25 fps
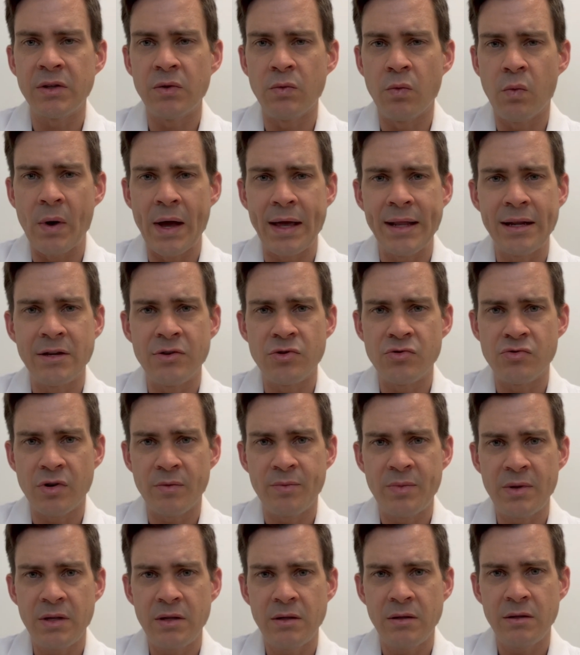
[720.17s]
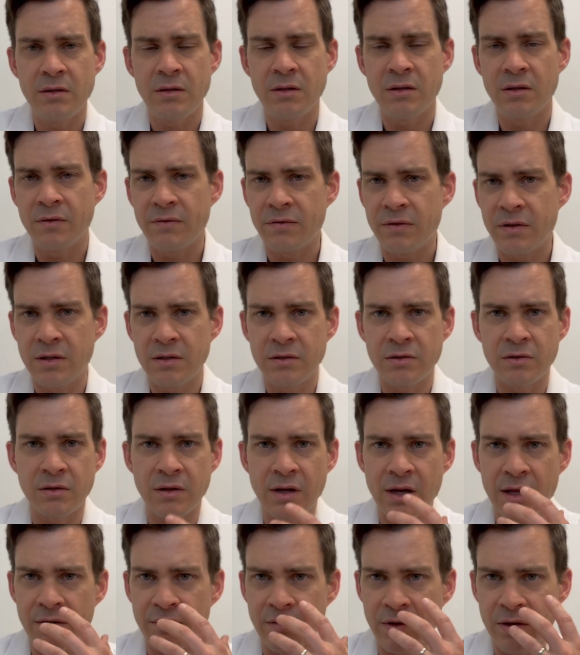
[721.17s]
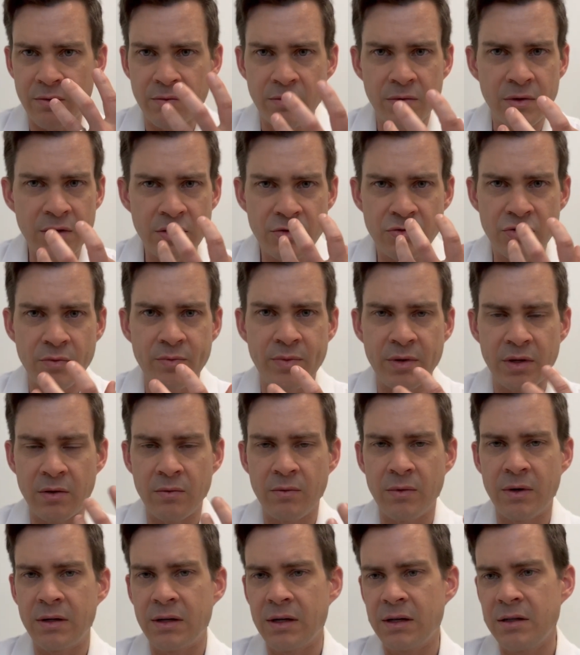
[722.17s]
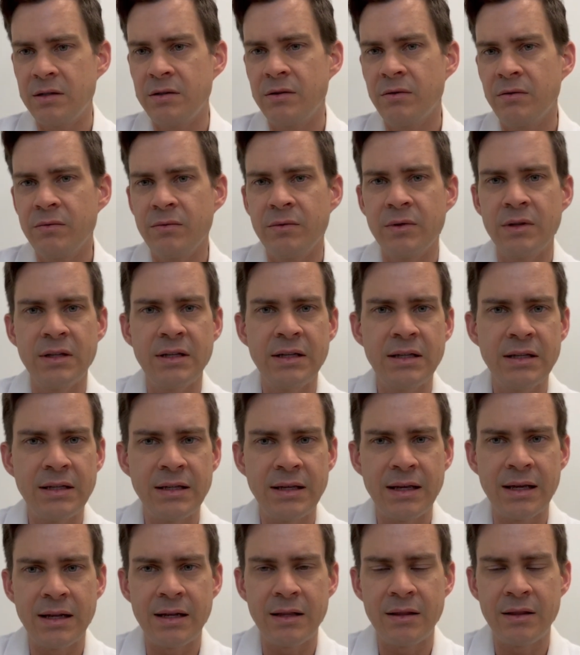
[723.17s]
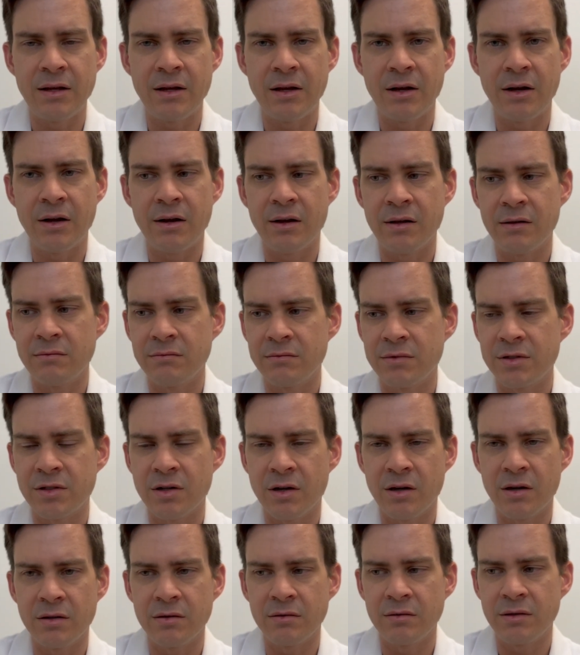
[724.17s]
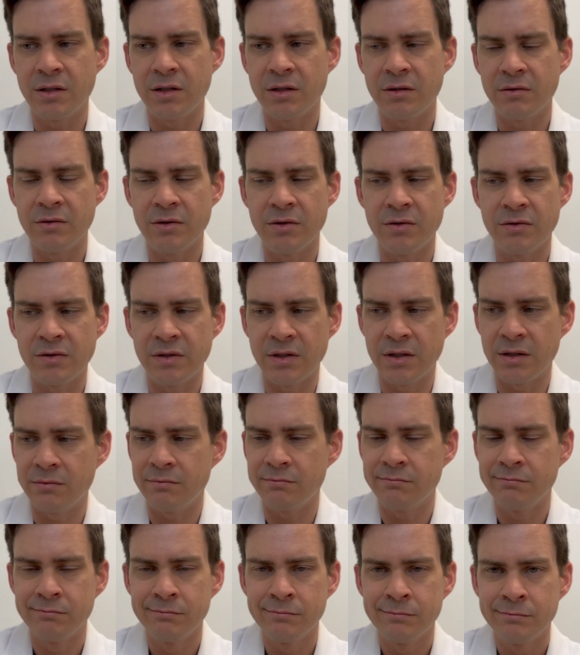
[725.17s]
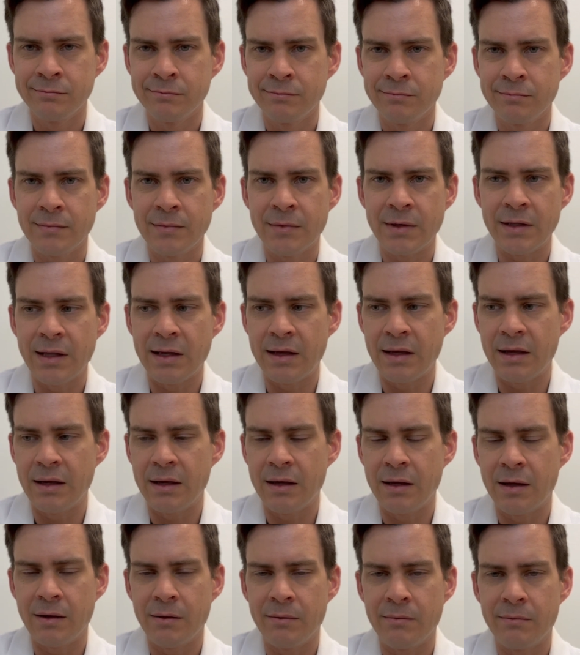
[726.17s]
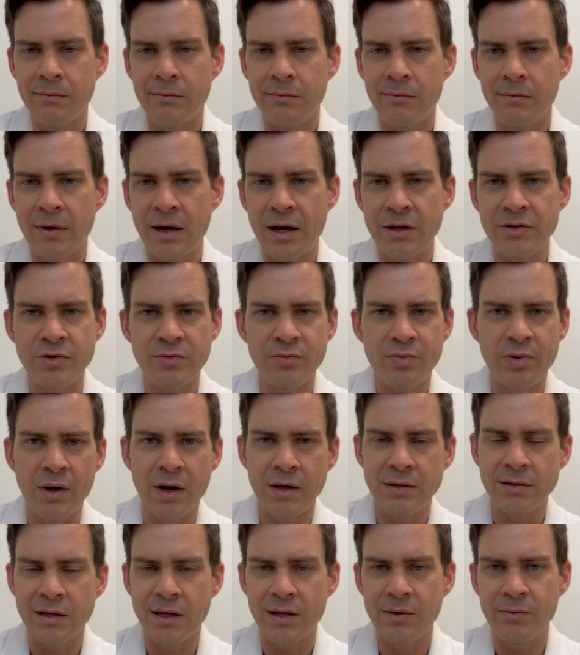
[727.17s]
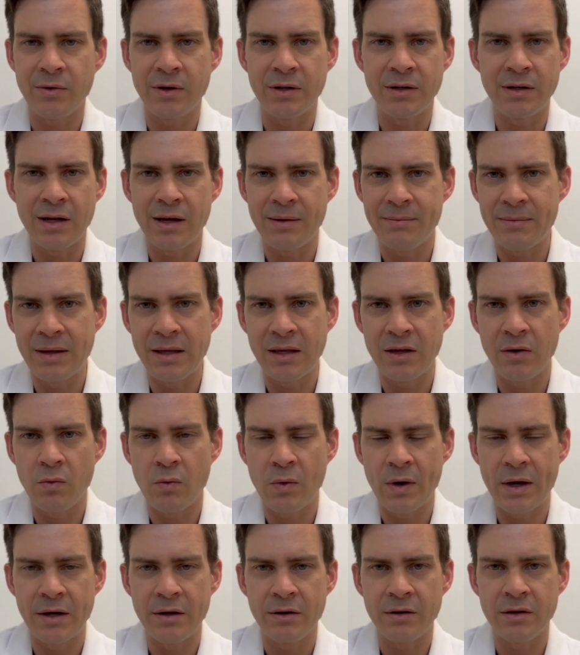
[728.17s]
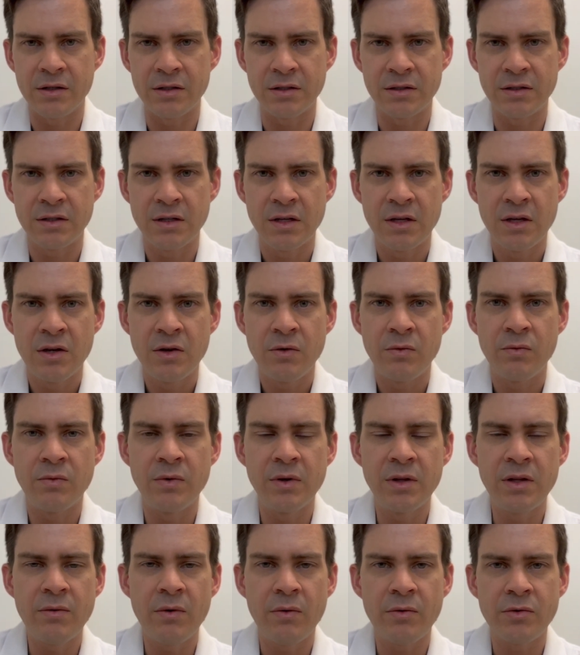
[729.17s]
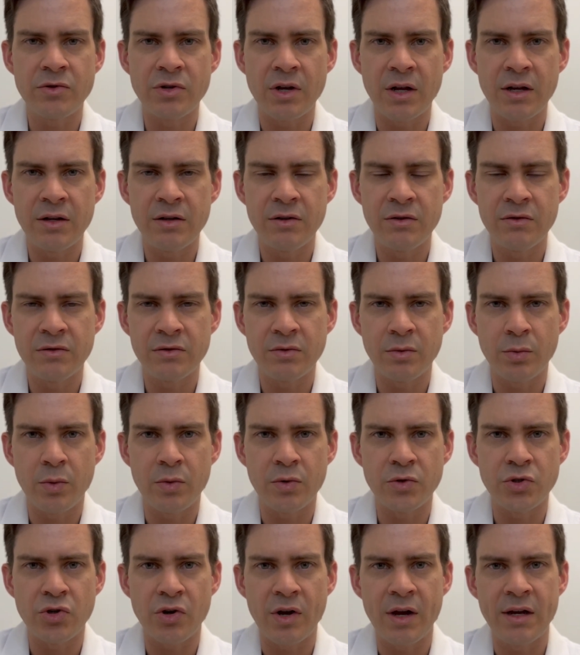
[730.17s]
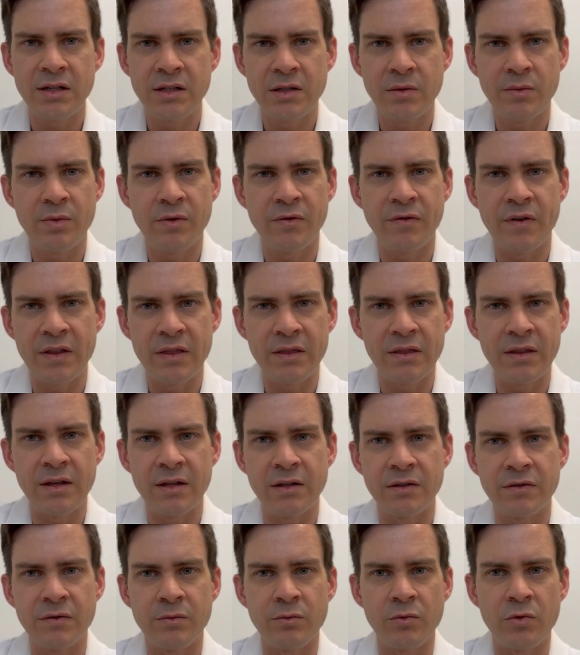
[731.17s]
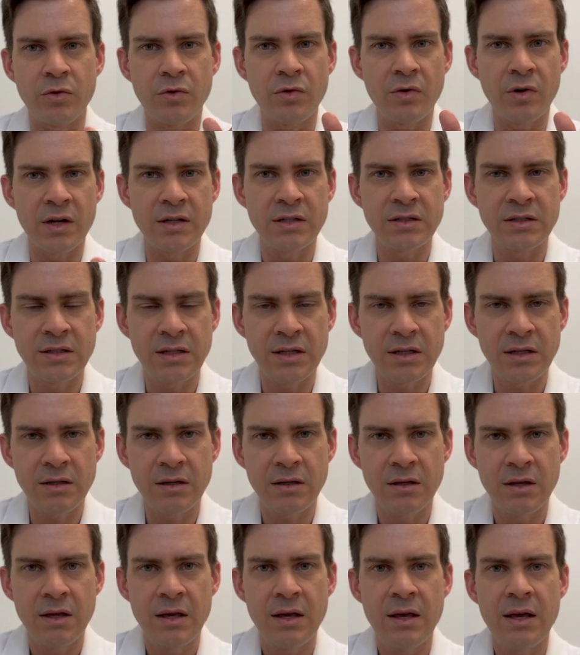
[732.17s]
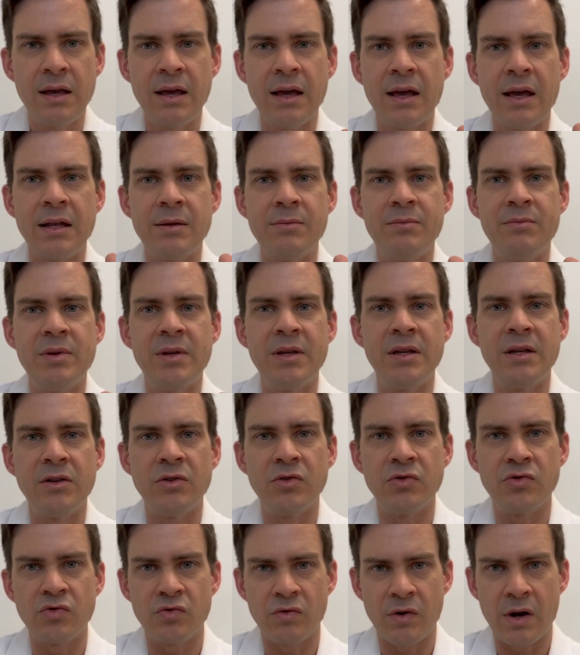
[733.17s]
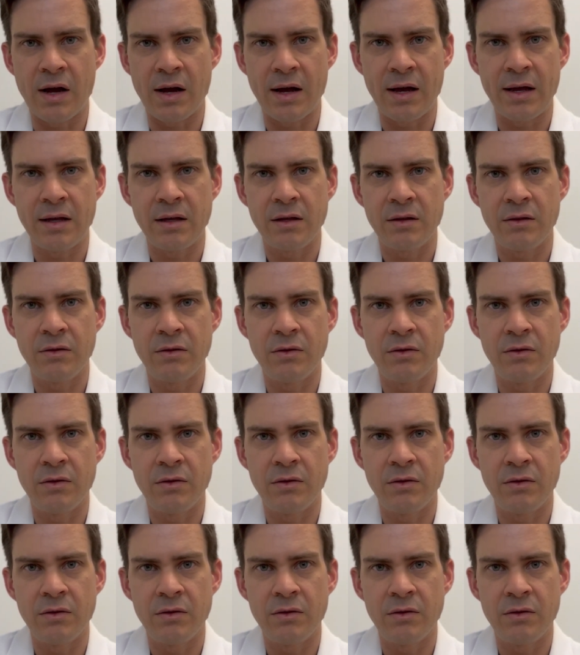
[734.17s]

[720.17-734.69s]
wet and drippy, if things are kind of like really dripping and whatnot, you don't really need to get in there and start, using hydrogen peroxide and whatnot, make it wetter, because really what we're trying to do is we're trying to prevent things from crusting and being dry.